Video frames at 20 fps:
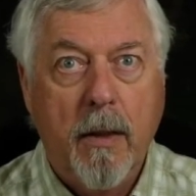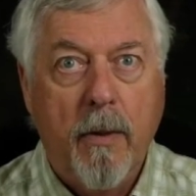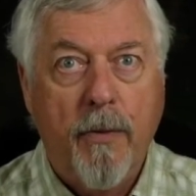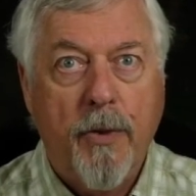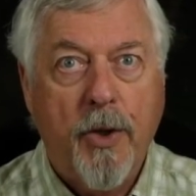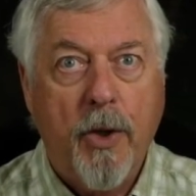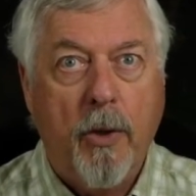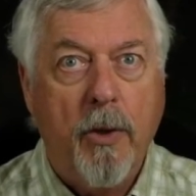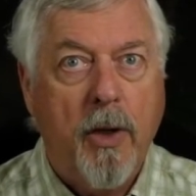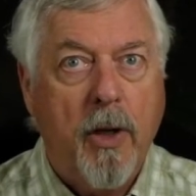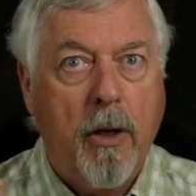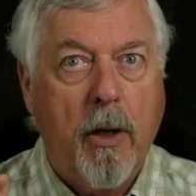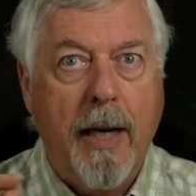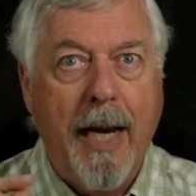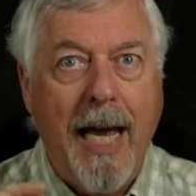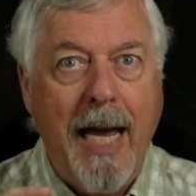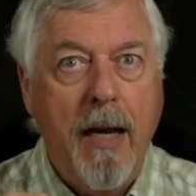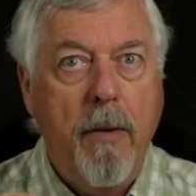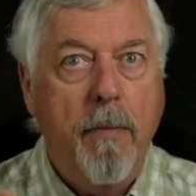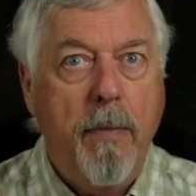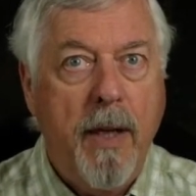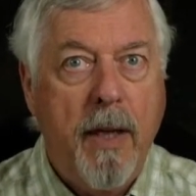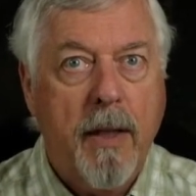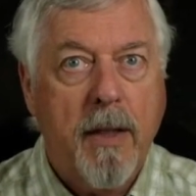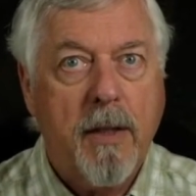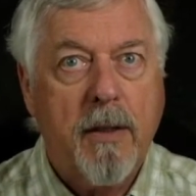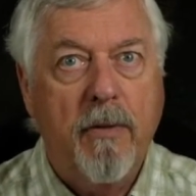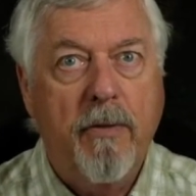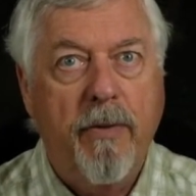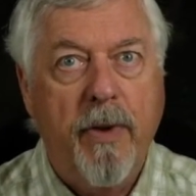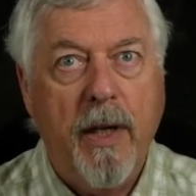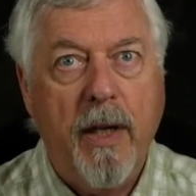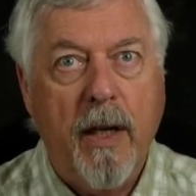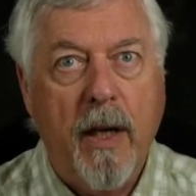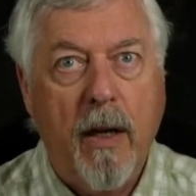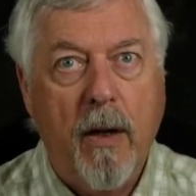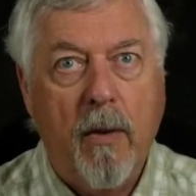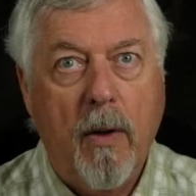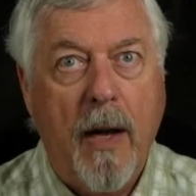So you've got 8 minutes of video,